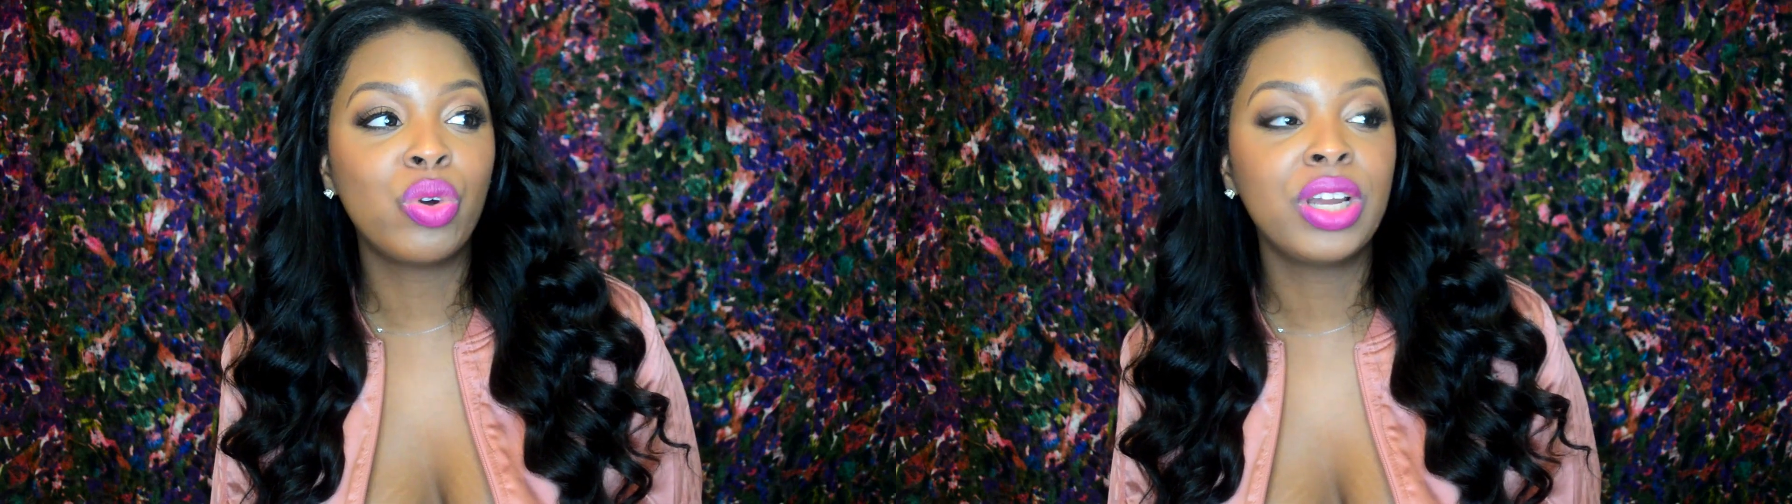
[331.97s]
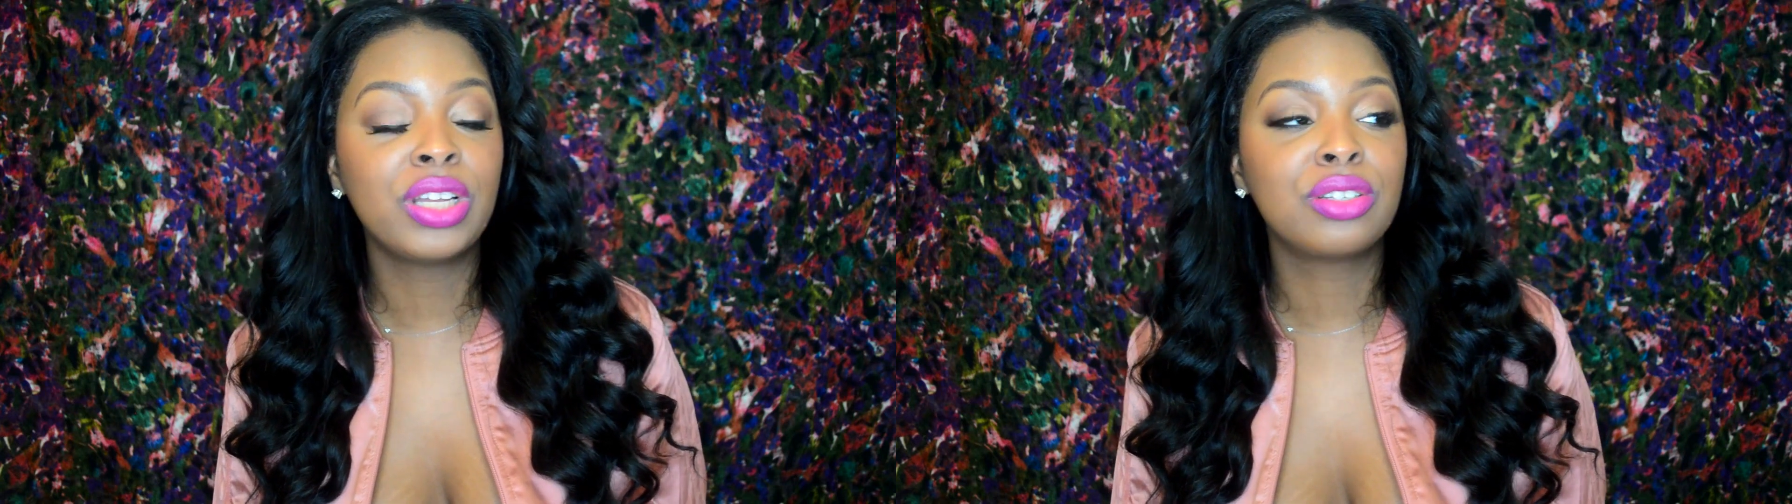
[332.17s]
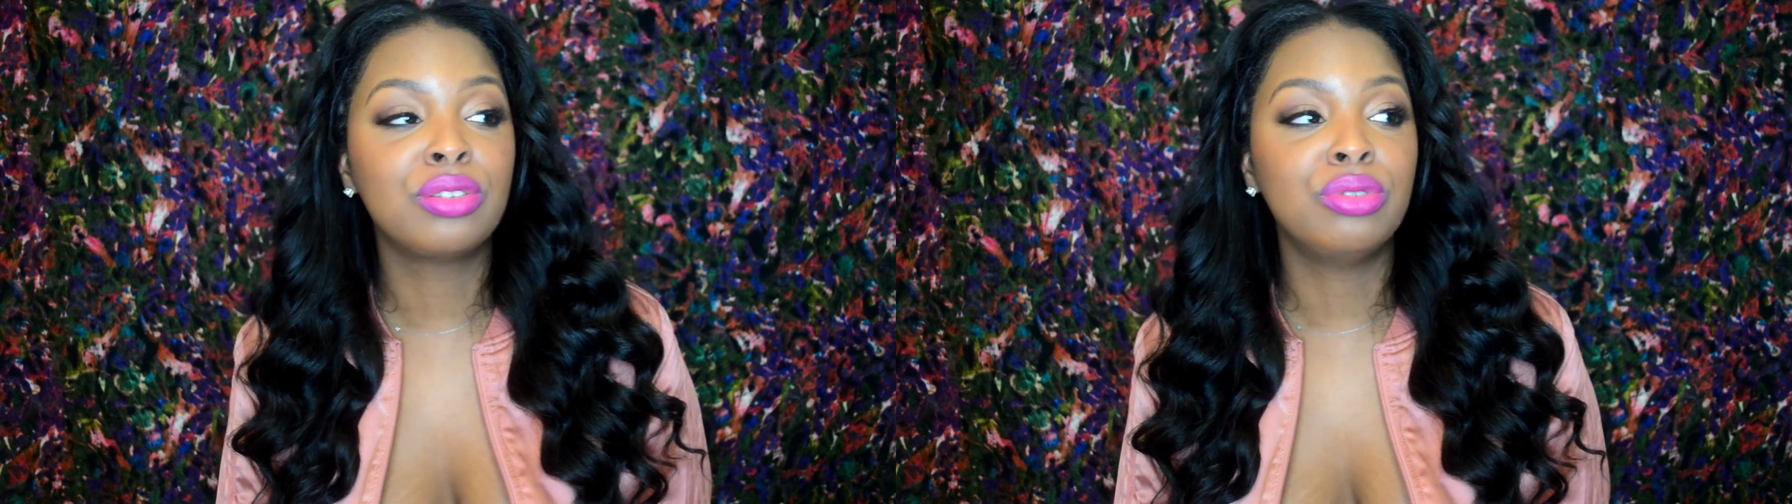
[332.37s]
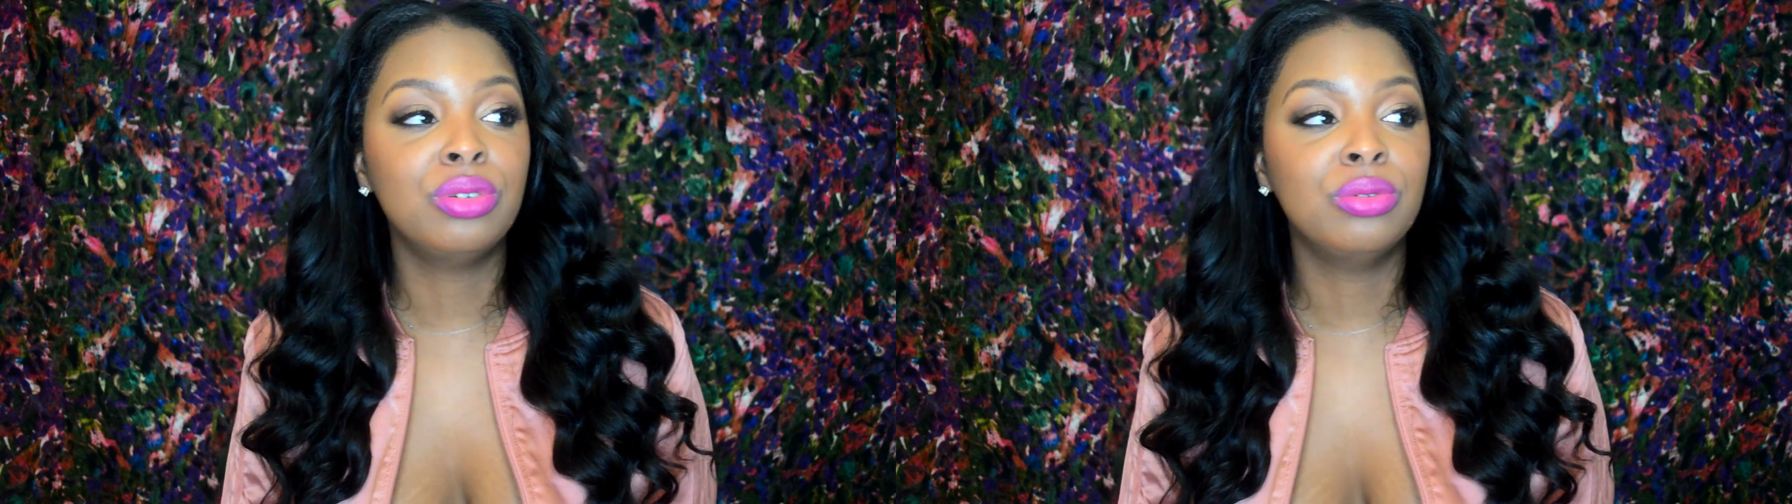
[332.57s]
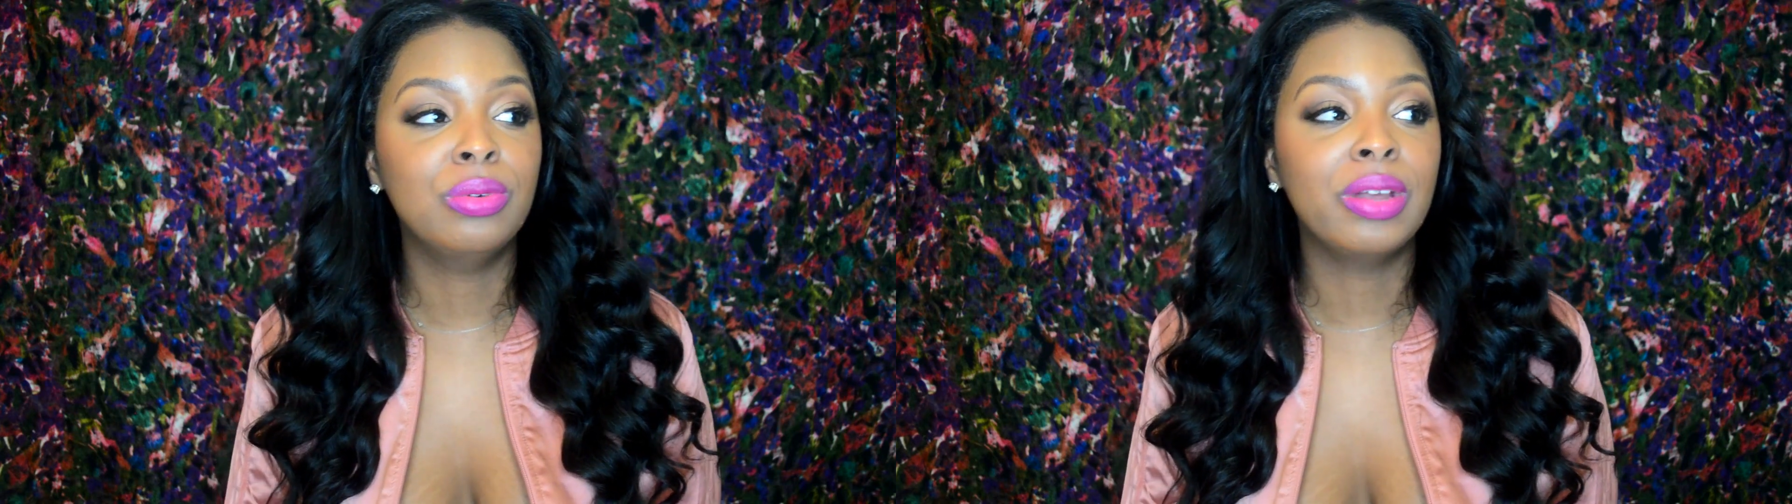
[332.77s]
going to
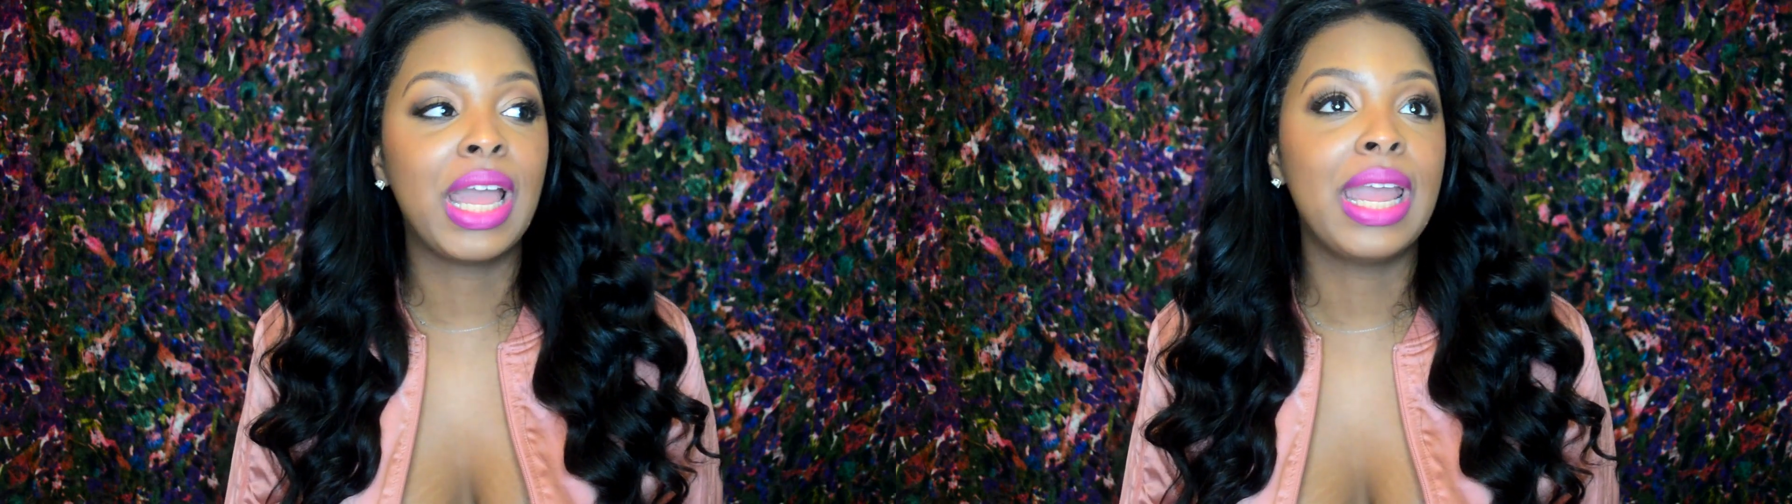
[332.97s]
do